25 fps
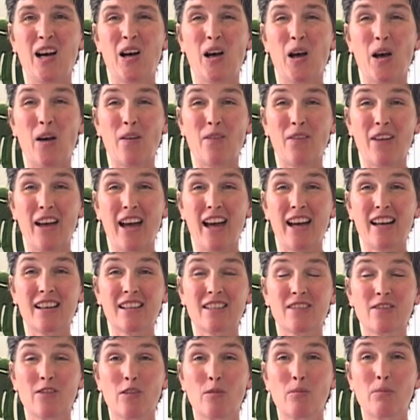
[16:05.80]
And that
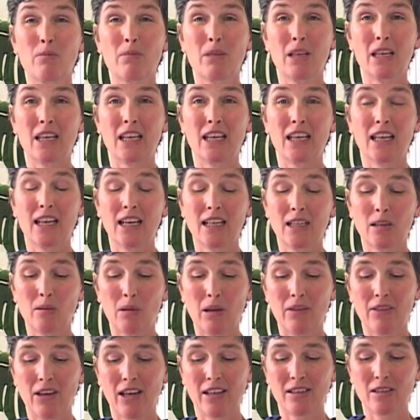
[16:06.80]
is, for me
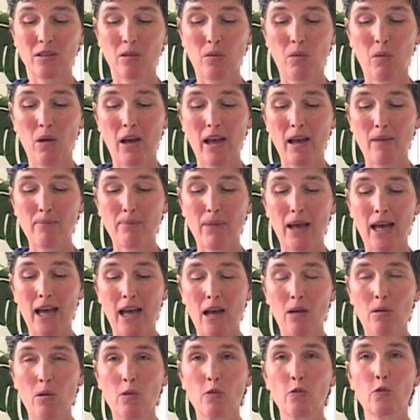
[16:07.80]
anyway, that is quite a
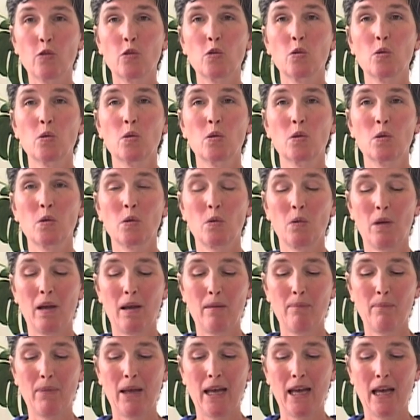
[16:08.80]
powerful
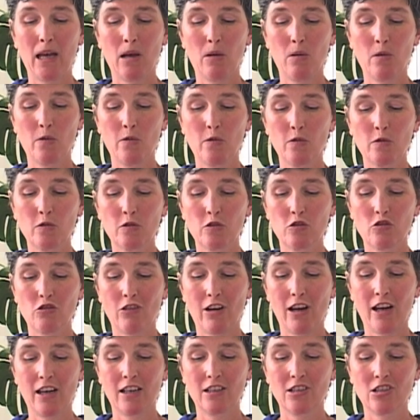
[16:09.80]

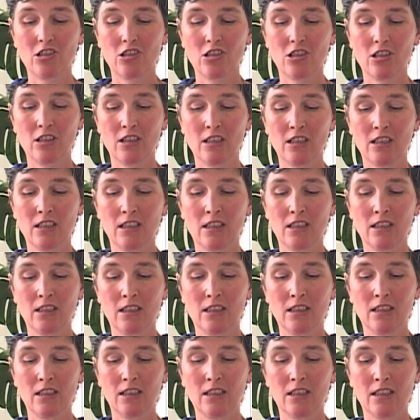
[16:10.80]
stretch.
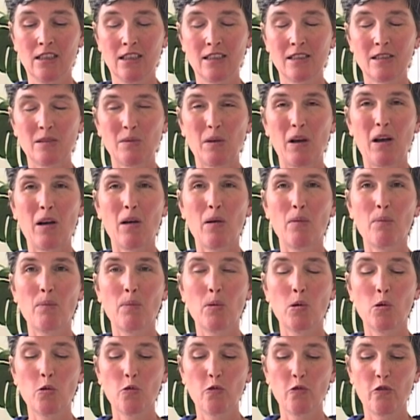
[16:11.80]
So our
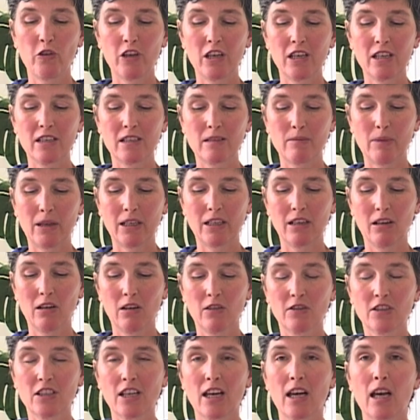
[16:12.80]
poor feet spend a lot
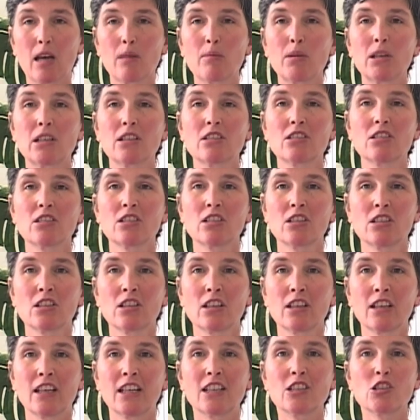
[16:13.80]
of time
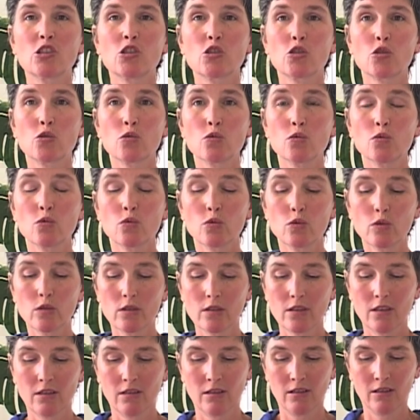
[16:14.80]
in
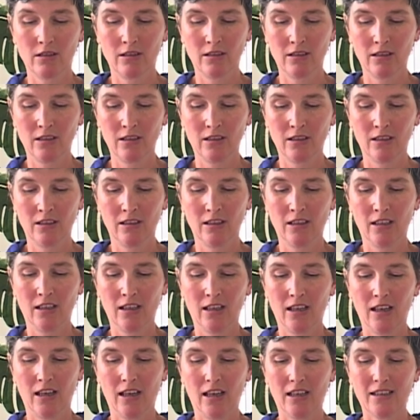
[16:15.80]
shoes
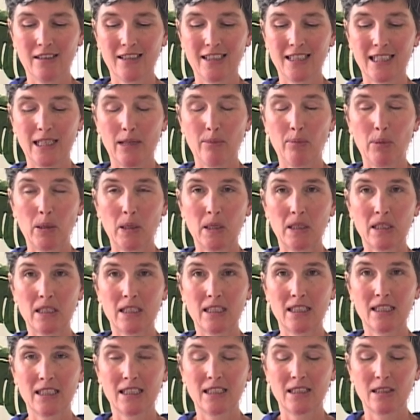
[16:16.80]
and
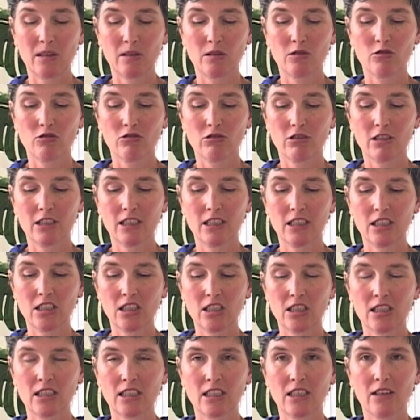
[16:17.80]
slippers, so it's really
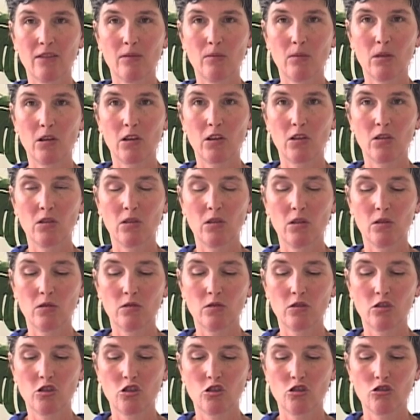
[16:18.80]
good to give them a good old
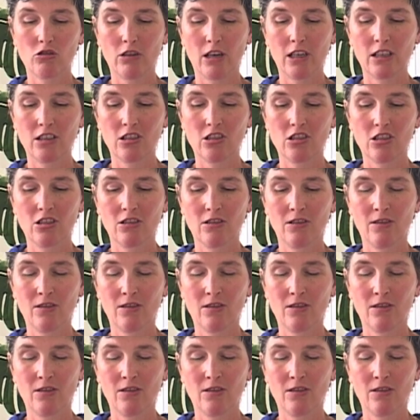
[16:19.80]
stretch.